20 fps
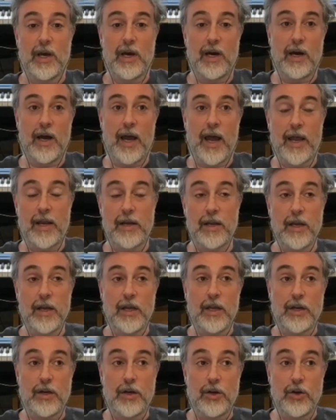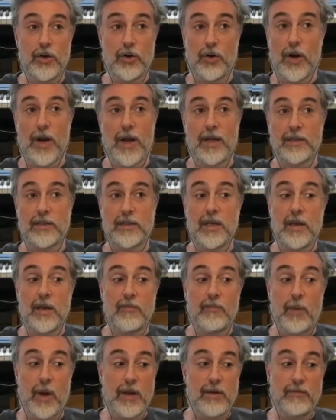uh, and neurons,
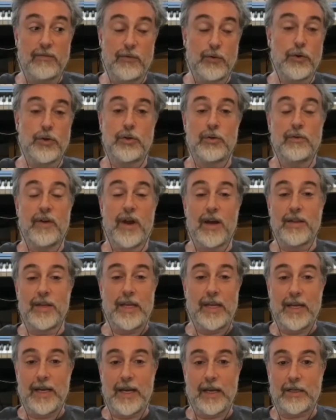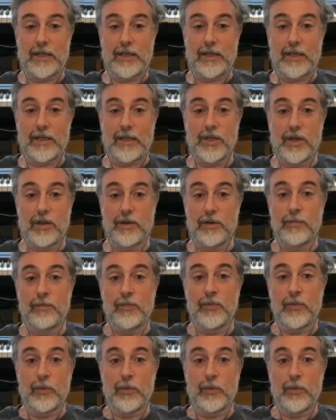by virtue of how they connect to each other,